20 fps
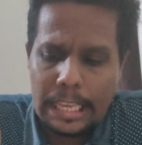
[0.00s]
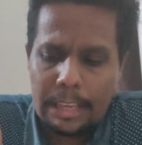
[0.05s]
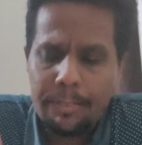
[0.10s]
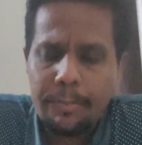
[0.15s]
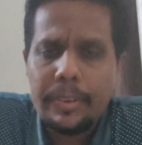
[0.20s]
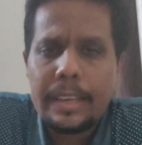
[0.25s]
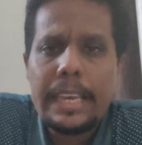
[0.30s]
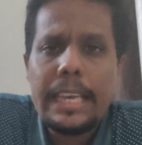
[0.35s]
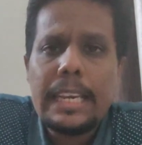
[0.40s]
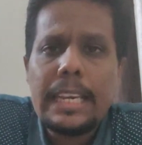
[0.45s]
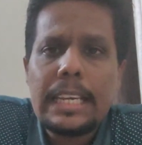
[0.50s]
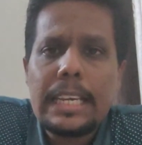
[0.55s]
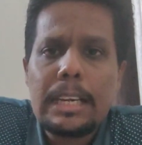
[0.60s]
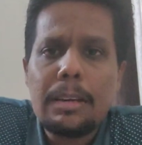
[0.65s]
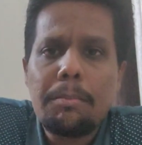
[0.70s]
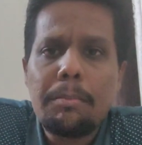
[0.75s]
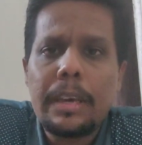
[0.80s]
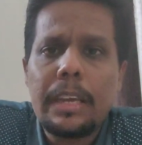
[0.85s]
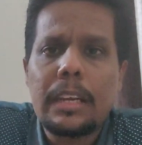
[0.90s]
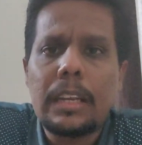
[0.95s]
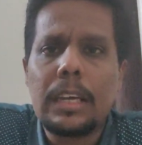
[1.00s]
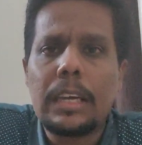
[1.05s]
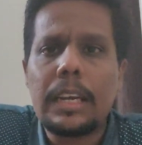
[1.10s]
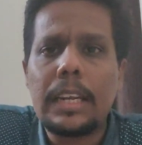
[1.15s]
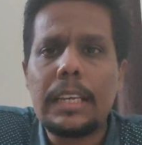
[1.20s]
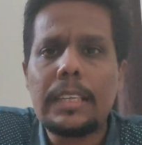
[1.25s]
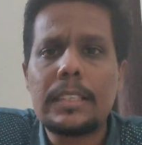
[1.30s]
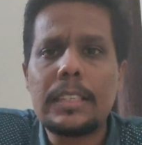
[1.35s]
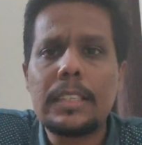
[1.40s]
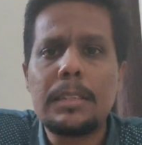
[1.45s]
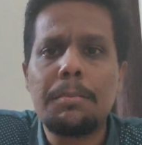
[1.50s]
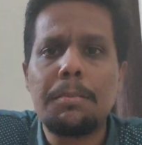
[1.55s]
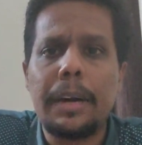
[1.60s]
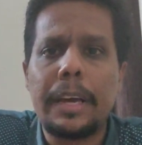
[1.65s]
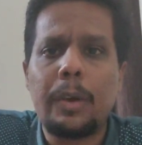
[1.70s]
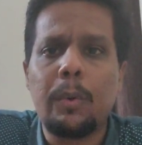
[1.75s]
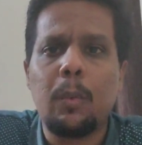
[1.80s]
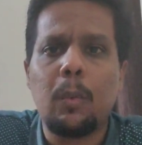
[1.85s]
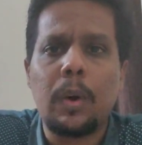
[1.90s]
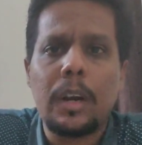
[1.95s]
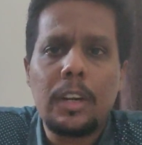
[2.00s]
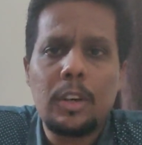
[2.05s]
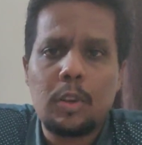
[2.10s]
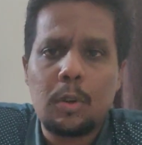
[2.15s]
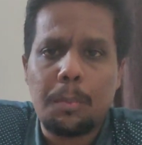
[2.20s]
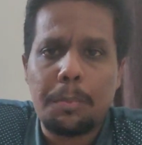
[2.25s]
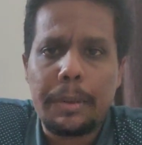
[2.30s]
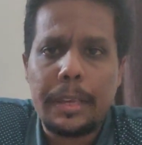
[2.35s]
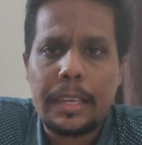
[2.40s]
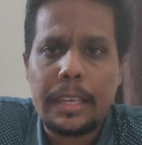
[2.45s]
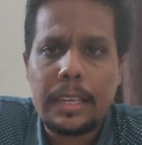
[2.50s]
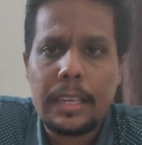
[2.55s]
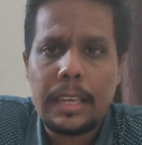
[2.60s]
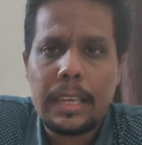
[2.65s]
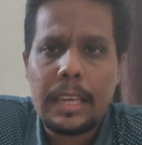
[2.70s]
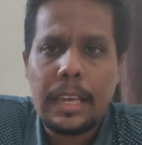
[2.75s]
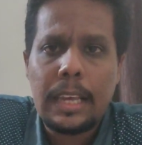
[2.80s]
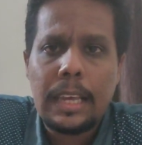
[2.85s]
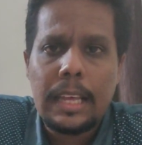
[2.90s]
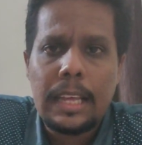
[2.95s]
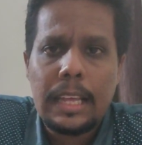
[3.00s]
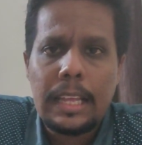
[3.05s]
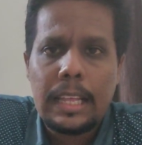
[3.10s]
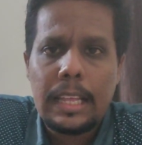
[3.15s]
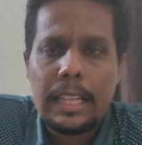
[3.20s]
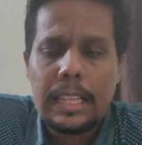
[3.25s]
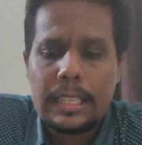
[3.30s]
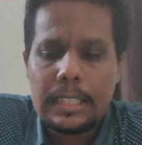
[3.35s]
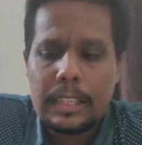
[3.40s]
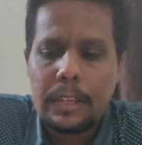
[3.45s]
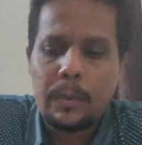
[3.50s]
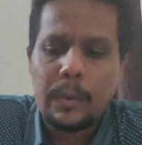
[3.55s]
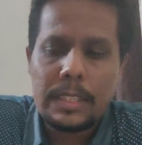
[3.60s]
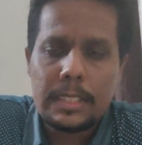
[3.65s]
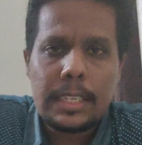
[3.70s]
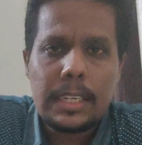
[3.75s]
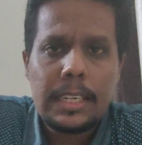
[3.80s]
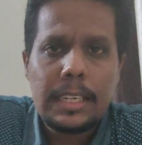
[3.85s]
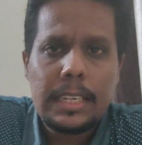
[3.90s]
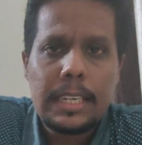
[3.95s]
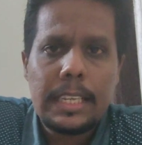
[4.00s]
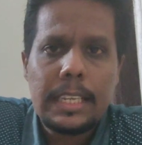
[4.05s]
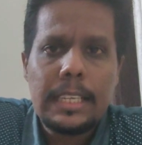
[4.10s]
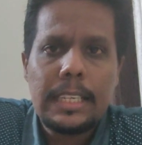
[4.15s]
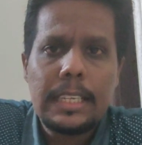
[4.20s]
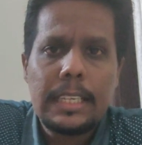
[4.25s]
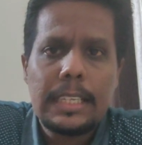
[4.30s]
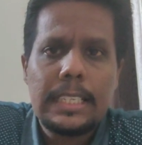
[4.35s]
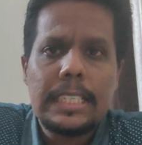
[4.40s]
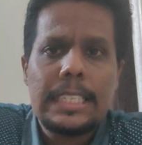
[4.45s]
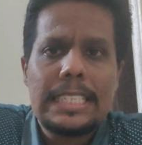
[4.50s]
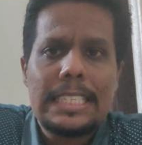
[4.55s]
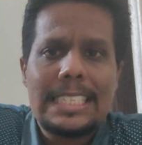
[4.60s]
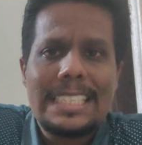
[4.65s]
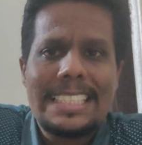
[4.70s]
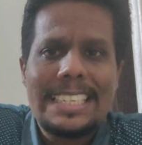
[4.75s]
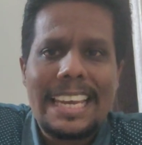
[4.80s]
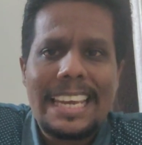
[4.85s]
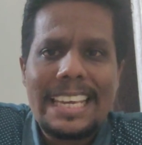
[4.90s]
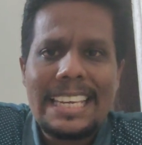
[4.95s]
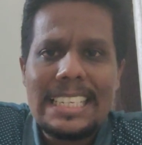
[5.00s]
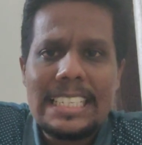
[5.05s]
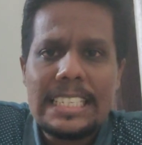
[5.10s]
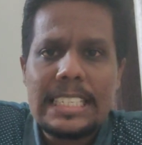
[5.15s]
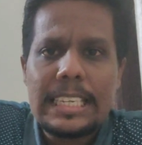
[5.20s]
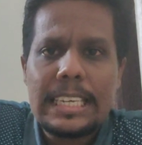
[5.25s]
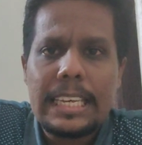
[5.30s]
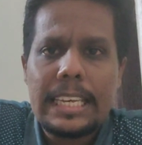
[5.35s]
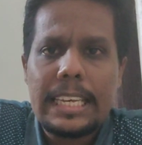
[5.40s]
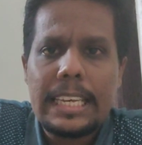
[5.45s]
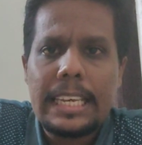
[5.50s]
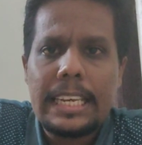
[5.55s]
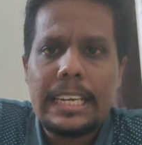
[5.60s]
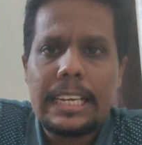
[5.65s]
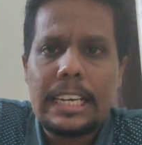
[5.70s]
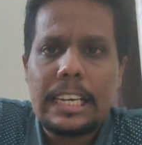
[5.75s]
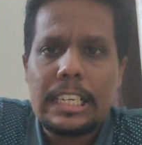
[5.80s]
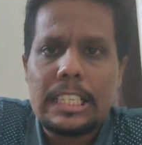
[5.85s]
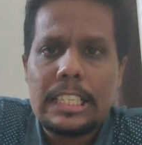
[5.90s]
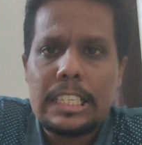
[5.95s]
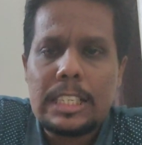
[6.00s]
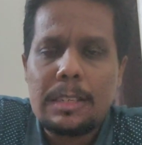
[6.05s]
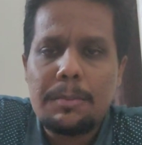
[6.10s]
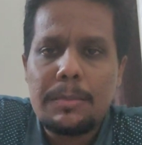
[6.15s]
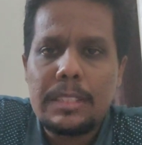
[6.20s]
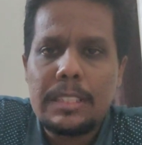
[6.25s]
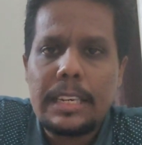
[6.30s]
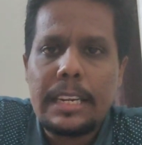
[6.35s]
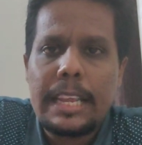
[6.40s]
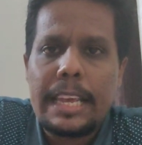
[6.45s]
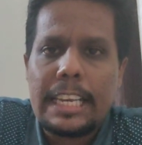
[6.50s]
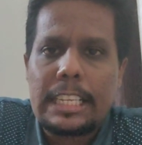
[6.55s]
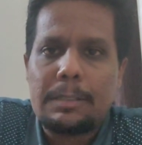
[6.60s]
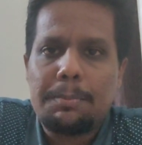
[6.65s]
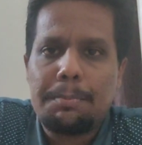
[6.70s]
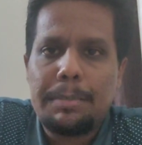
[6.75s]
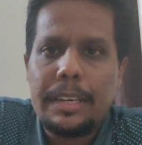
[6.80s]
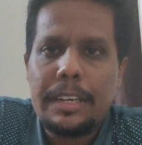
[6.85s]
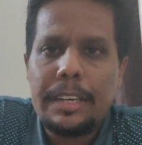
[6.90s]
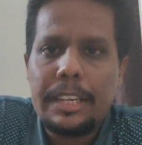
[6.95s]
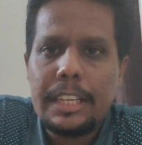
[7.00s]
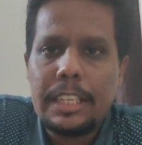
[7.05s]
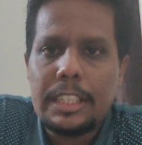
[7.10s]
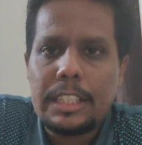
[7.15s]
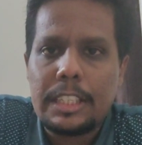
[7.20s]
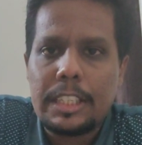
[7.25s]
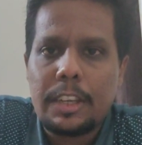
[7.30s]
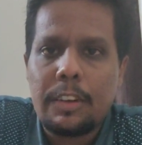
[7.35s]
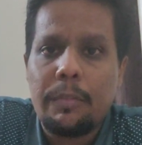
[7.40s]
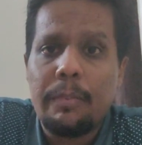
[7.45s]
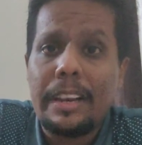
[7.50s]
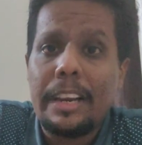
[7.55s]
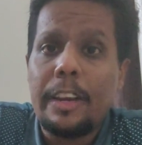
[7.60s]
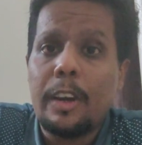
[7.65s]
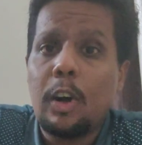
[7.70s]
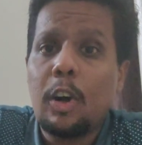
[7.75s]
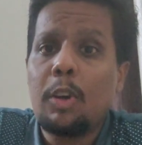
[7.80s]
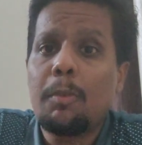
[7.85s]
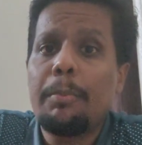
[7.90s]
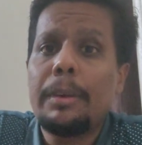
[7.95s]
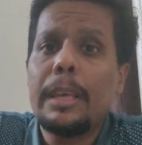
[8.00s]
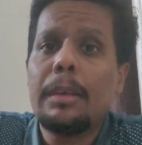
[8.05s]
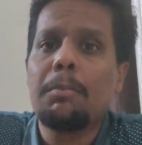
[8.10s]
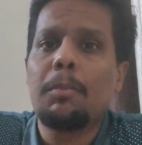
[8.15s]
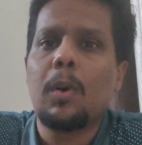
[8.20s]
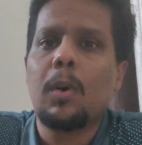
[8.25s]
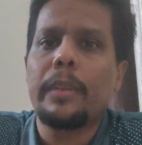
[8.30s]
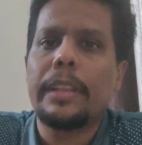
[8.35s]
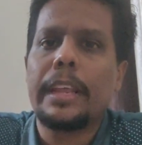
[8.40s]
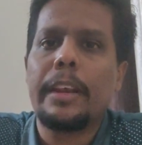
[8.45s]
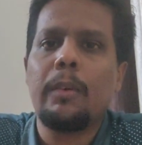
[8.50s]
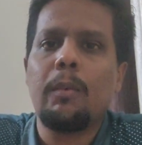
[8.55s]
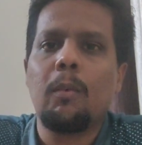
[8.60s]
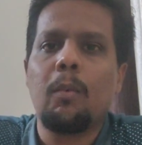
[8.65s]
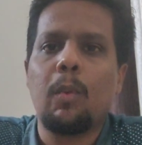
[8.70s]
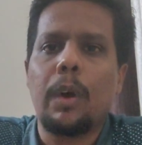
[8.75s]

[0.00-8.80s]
if income increases by 1 rupee, the resulting change in consumption expenditure will not be more than